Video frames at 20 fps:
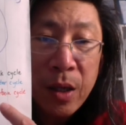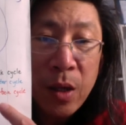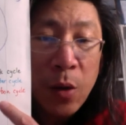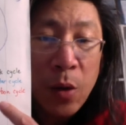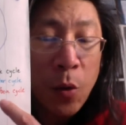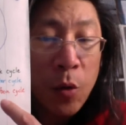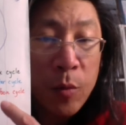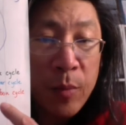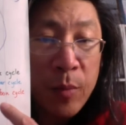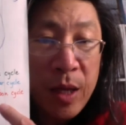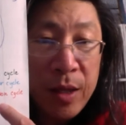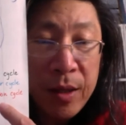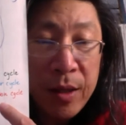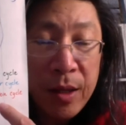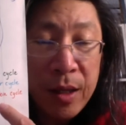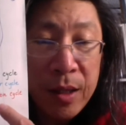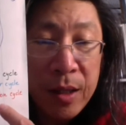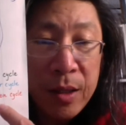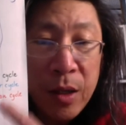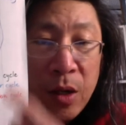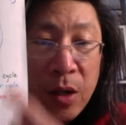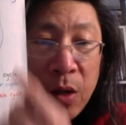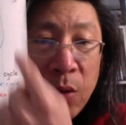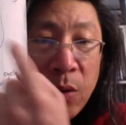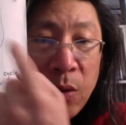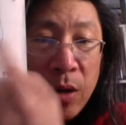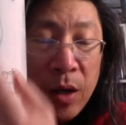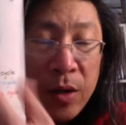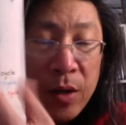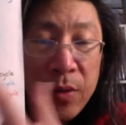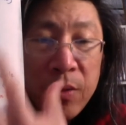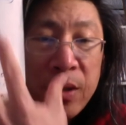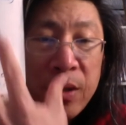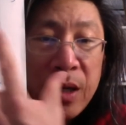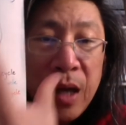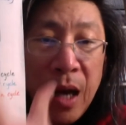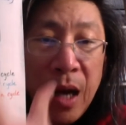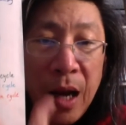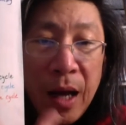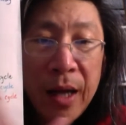or methane or other
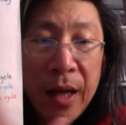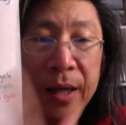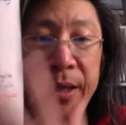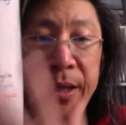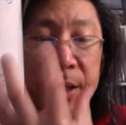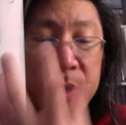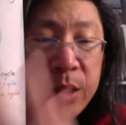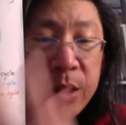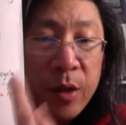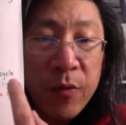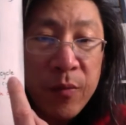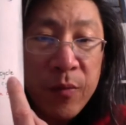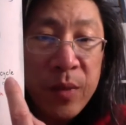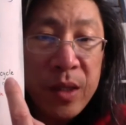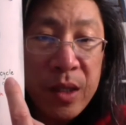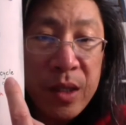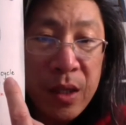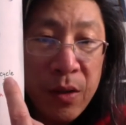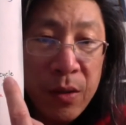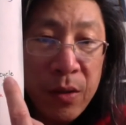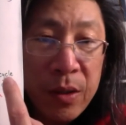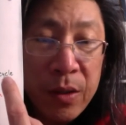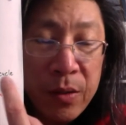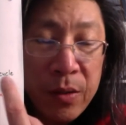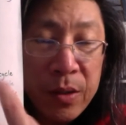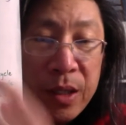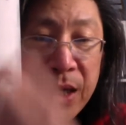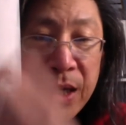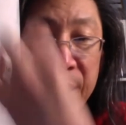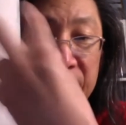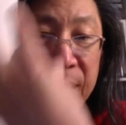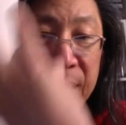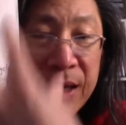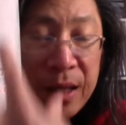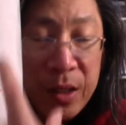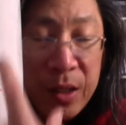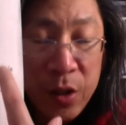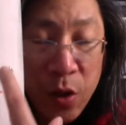kinds of materials that get